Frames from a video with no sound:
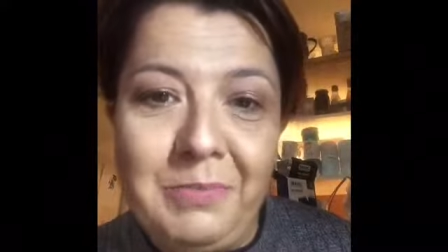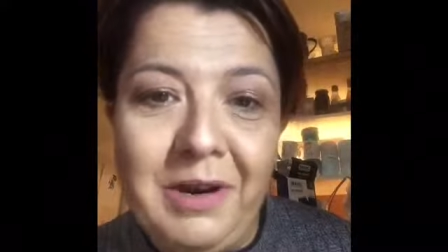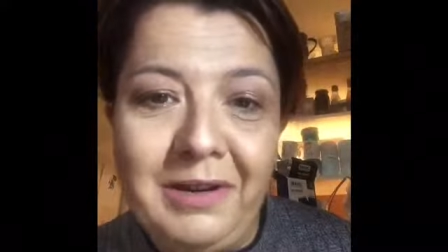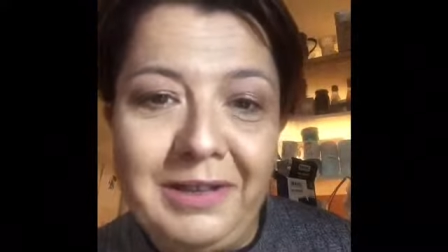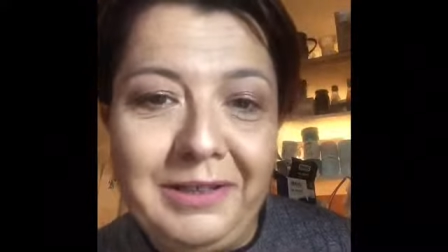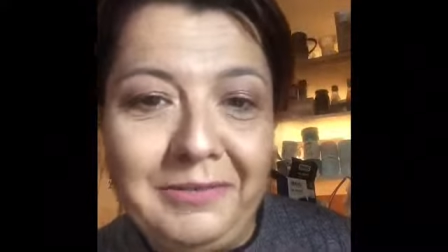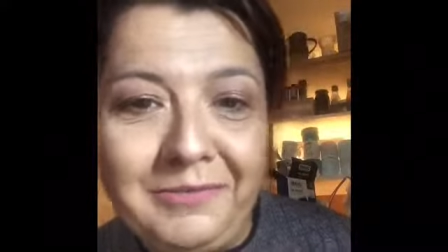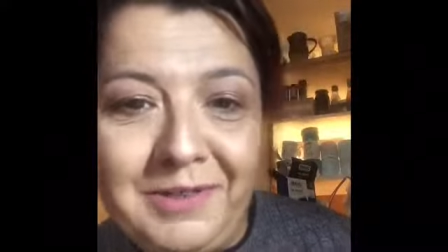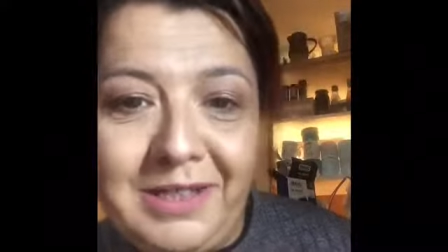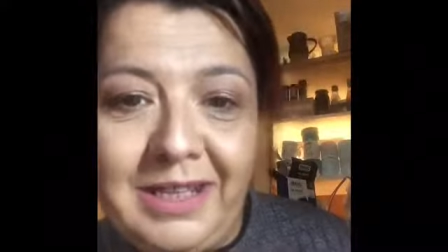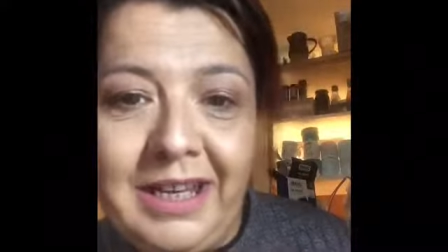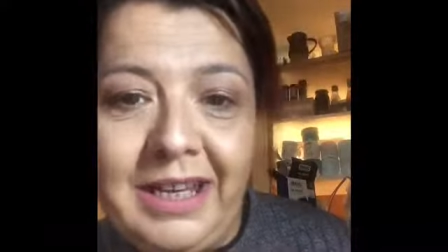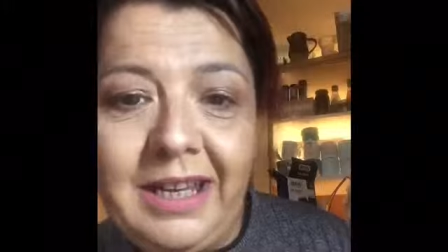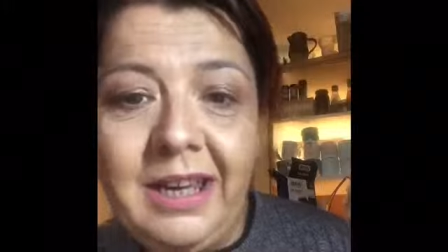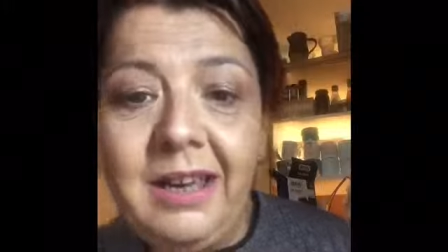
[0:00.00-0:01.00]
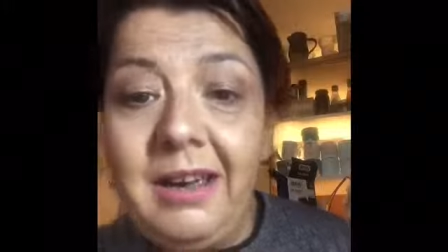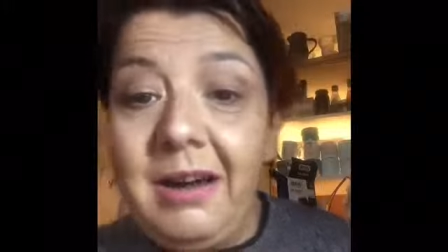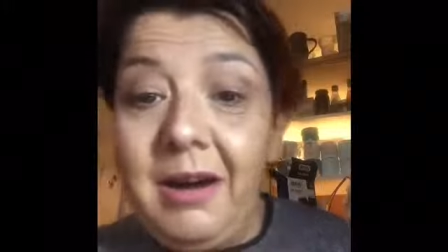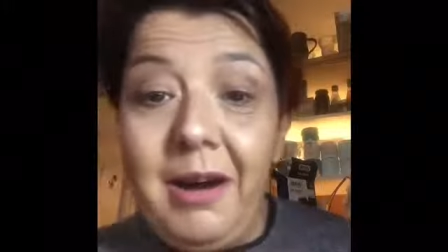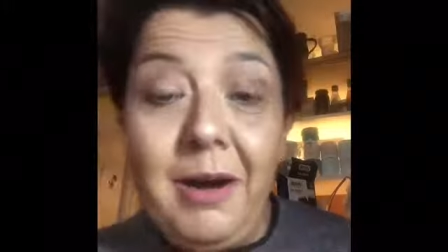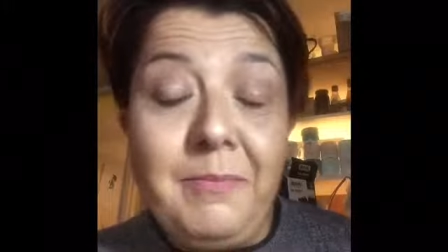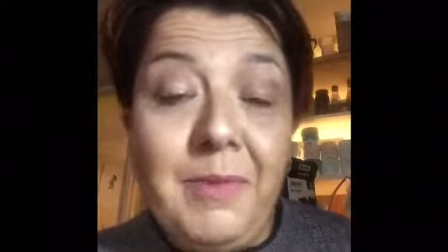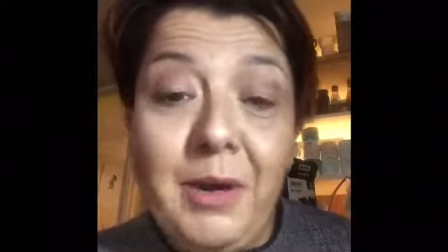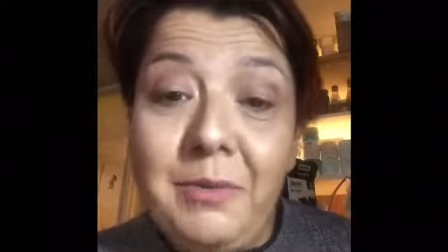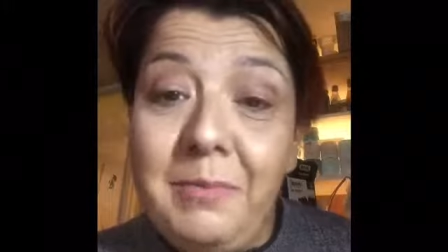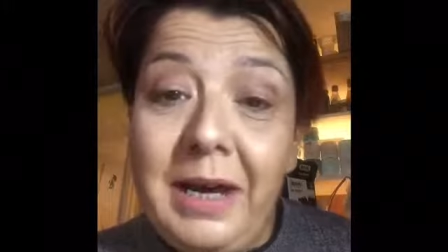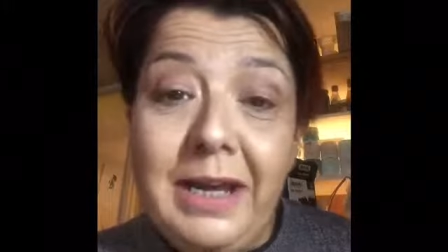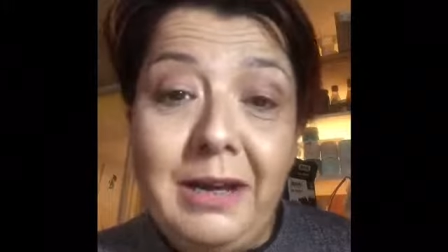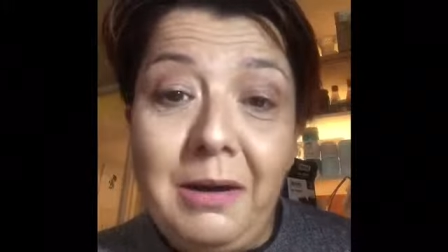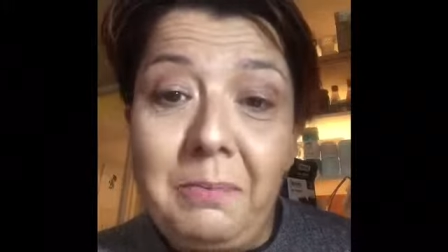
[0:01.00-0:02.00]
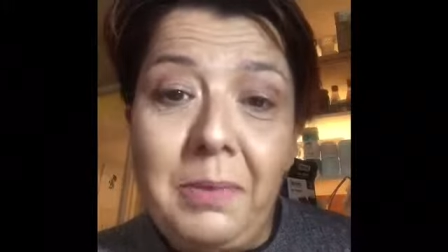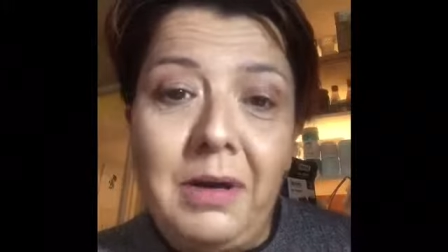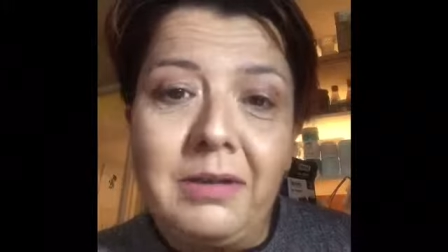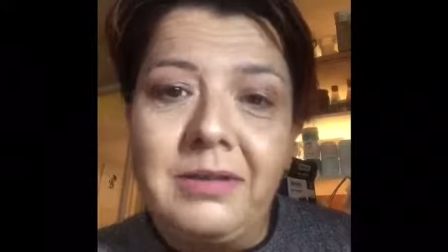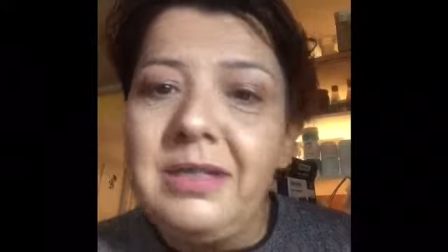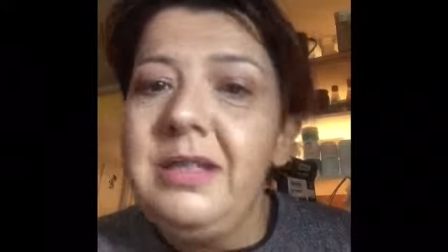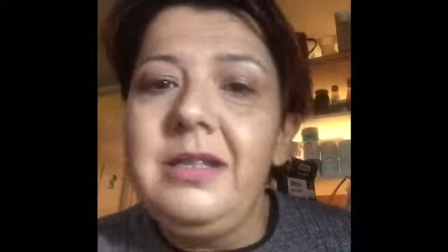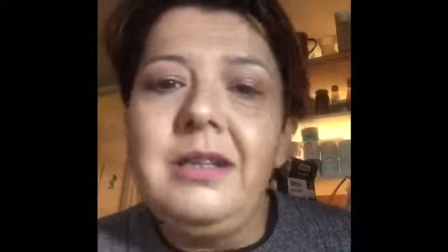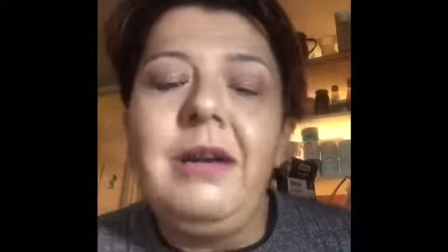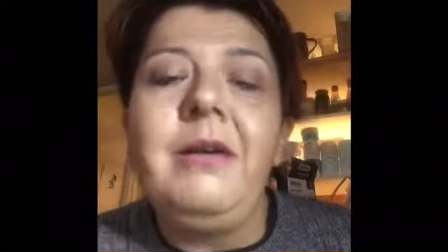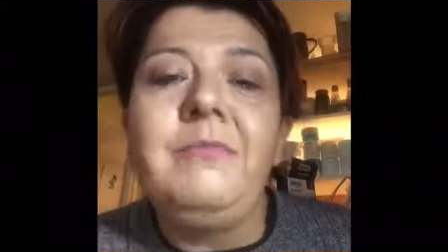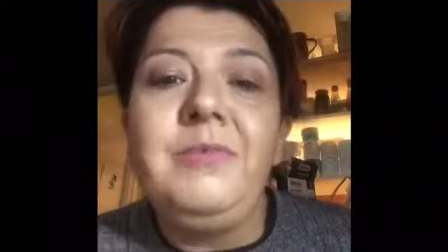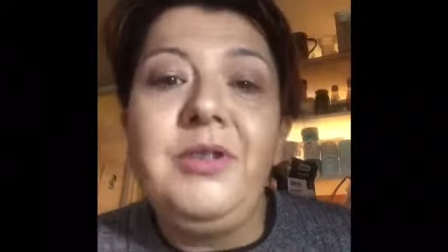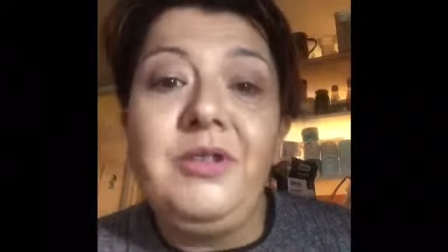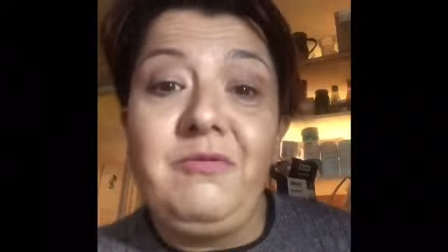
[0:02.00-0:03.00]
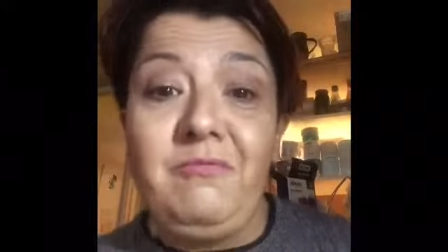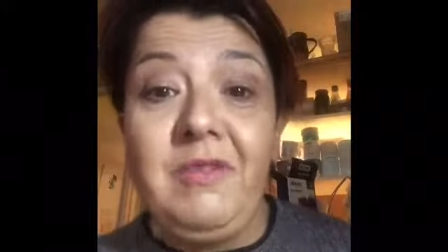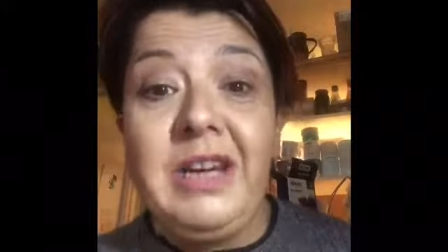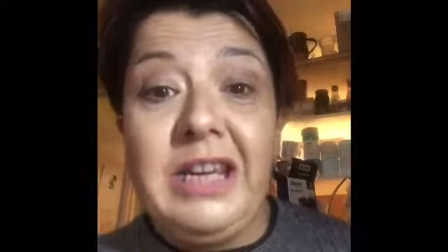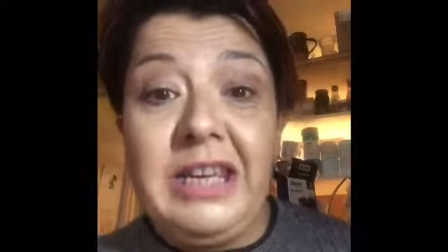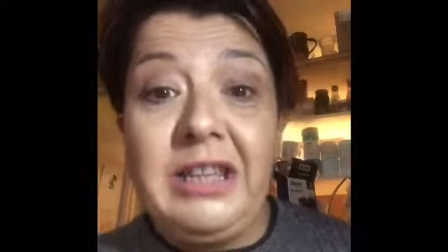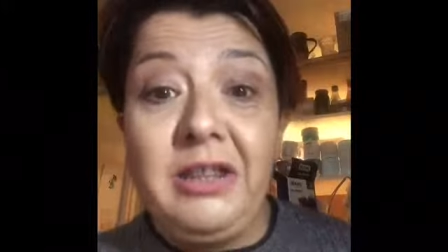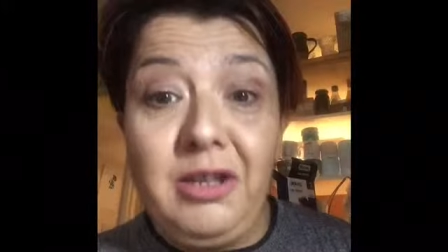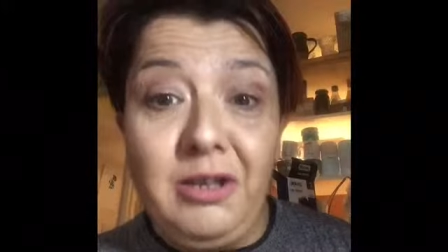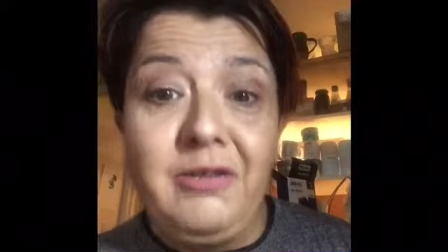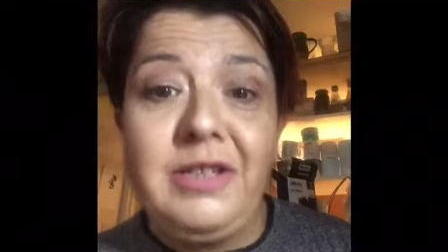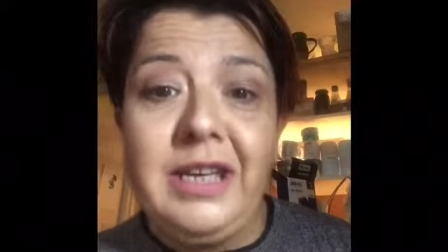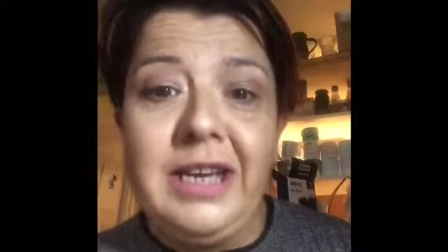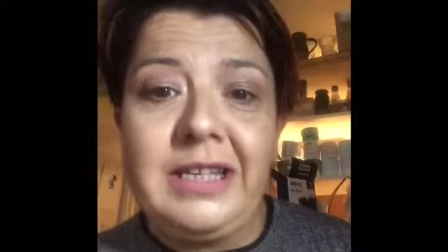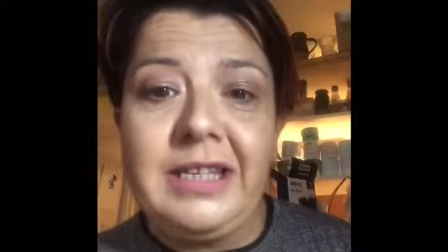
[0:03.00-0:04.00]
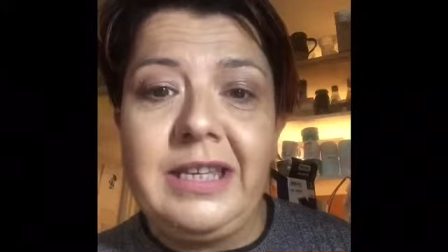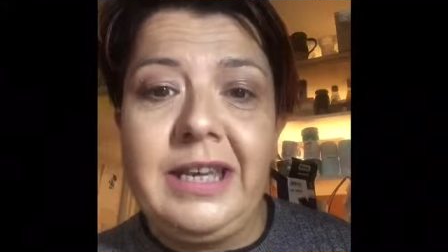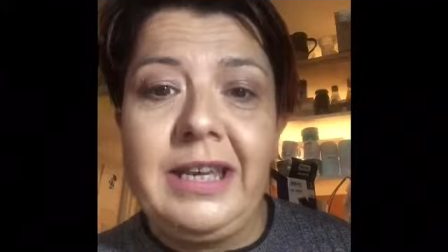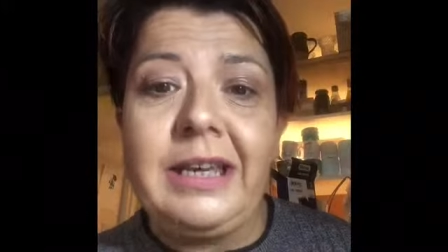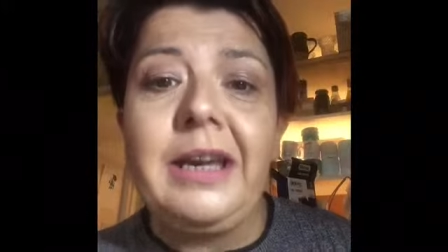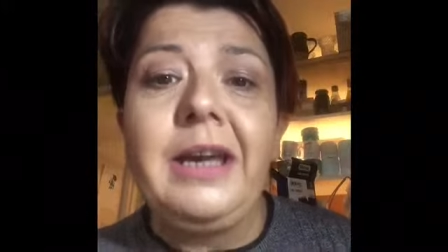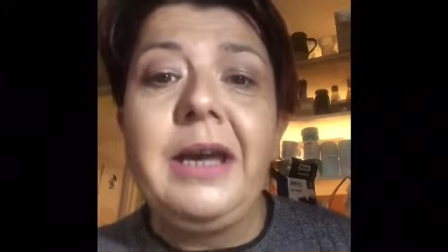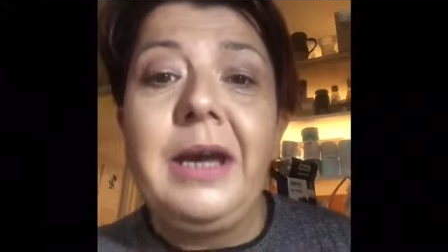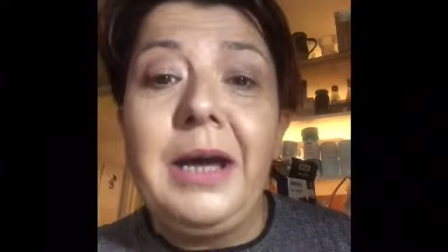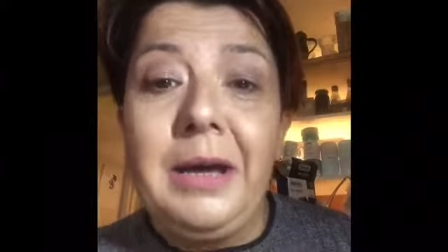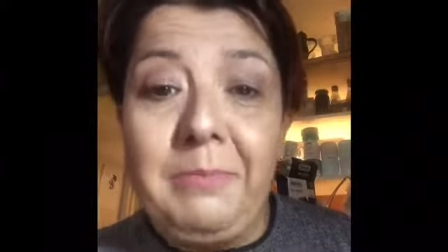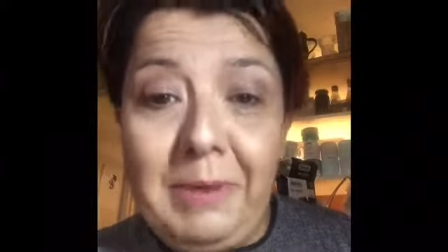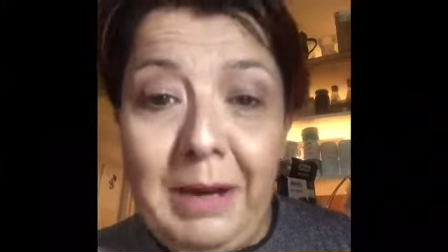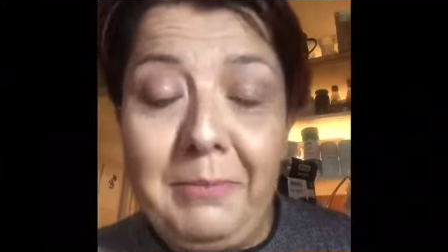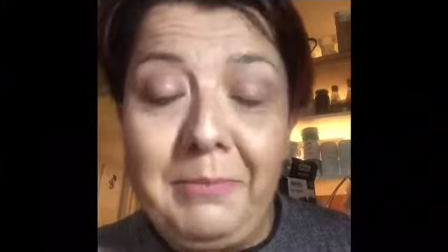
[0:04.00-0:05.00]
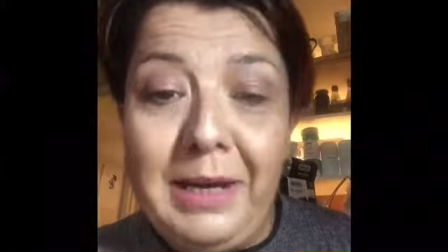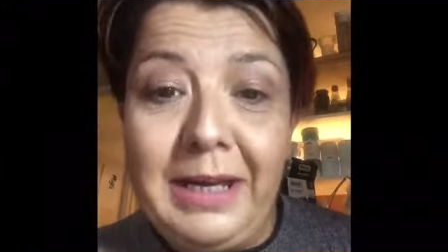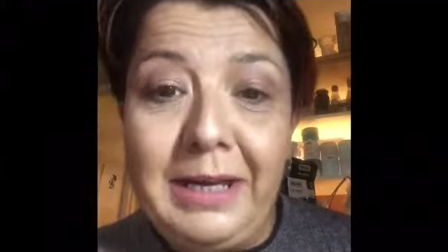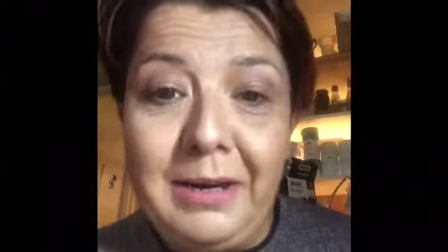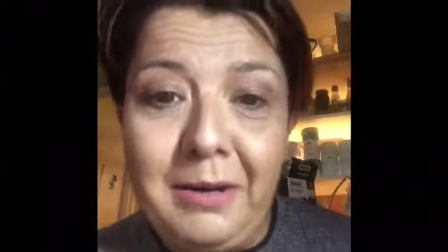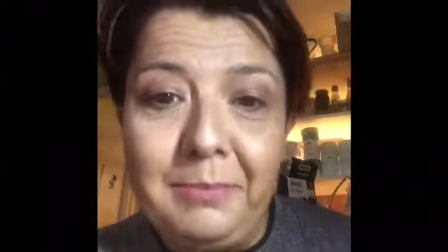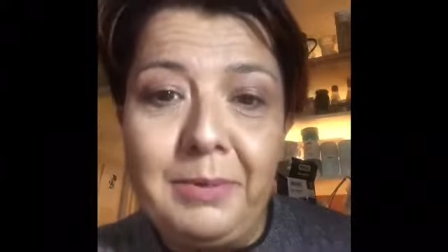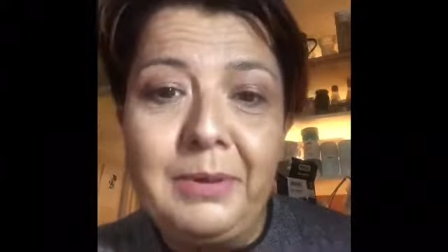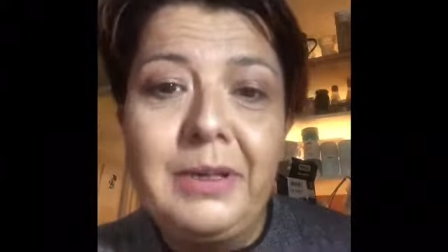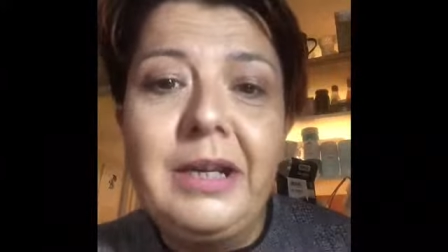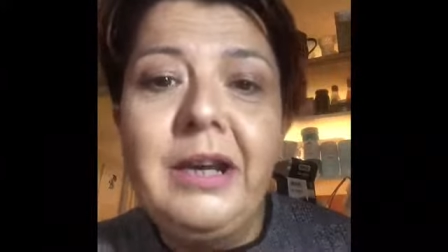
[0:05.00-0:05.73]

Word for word: mine, obviously. I'm no makeup artist, I'm just really enthusiastic about makeup.